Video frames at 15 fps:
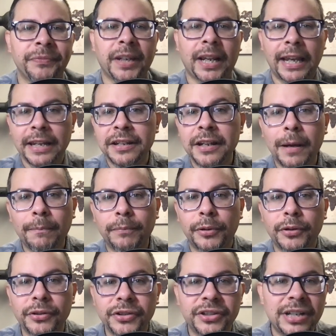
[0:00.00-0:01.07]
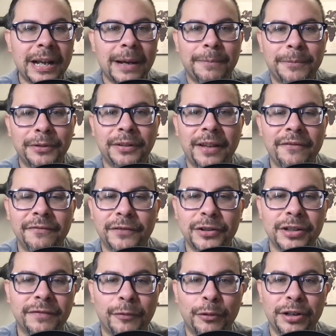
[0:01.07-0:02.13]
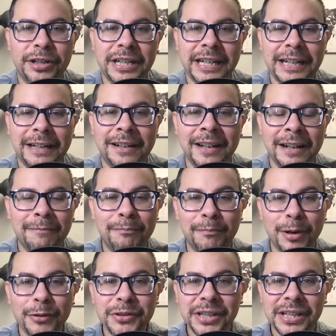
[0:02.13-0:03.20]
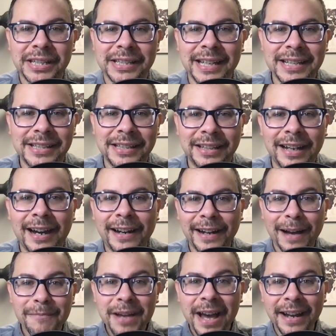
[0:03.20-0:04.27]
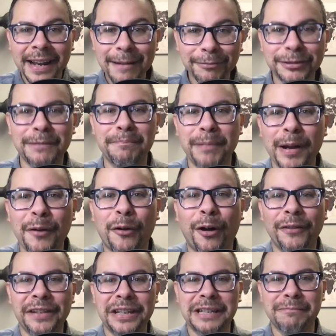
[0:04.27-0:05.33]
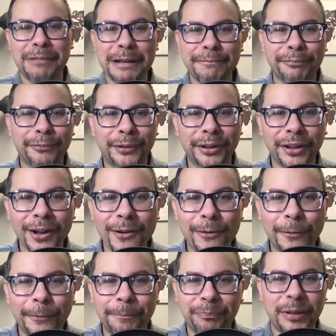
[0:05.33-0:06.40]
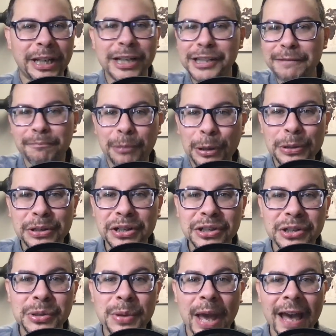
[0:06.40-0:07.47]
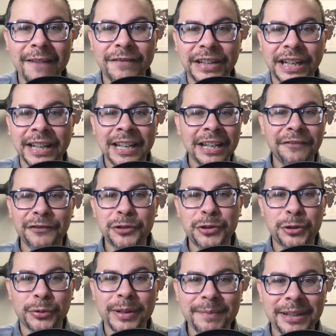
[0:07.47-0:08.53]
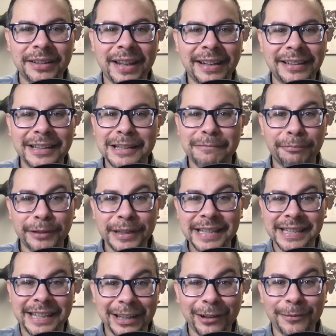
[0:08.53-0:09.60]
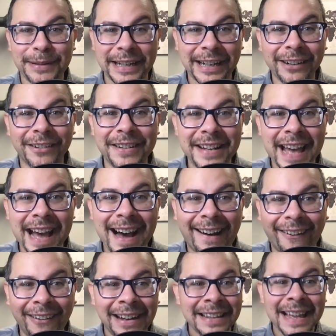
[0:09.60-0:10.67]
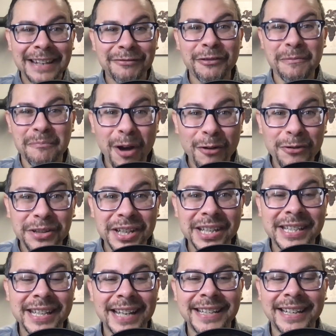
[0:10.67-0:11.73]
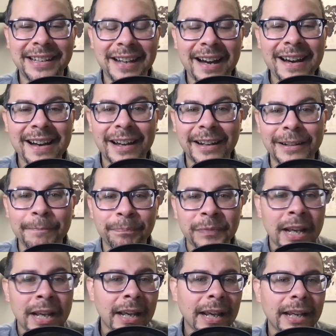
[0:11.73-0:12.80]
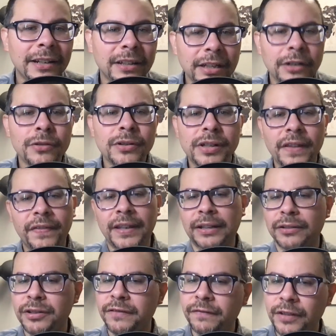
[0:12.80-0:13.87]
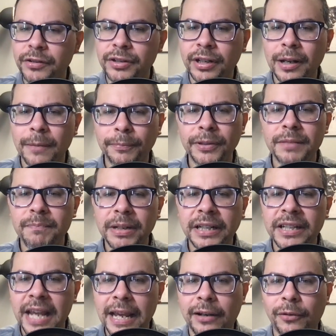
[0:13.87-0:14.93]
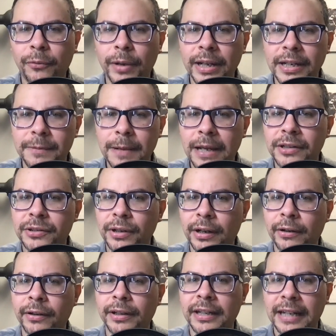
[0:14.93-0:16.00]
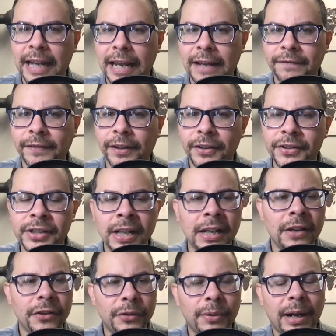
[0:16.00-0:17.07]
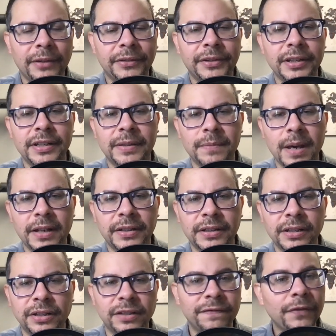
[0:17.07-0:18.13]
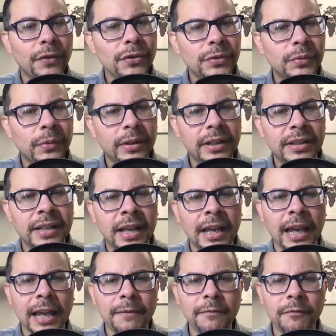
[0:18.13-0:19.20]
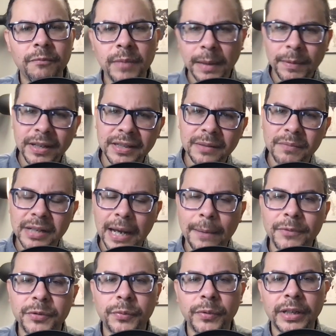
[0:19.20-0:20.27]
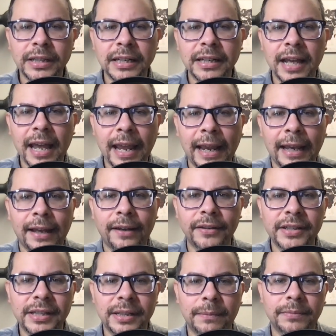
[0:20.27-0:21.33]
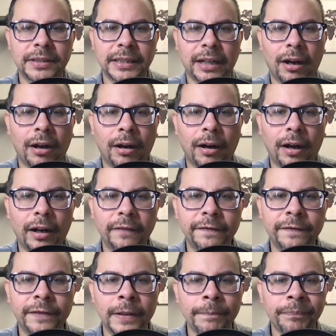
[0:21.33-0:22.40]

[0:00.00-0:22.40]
In Numbers chapter 11, verse 14, Moses says to God, I'm not able to bear all these people alone because the burden is too heavy. If you treat me like this, please kill me here and now. That's what Moses said to God. And here's the thing: there's there's a couple of big takeaways Pastor Erik gave us throughout this message. The first one is hey, maybe sometimes we need to hand something off.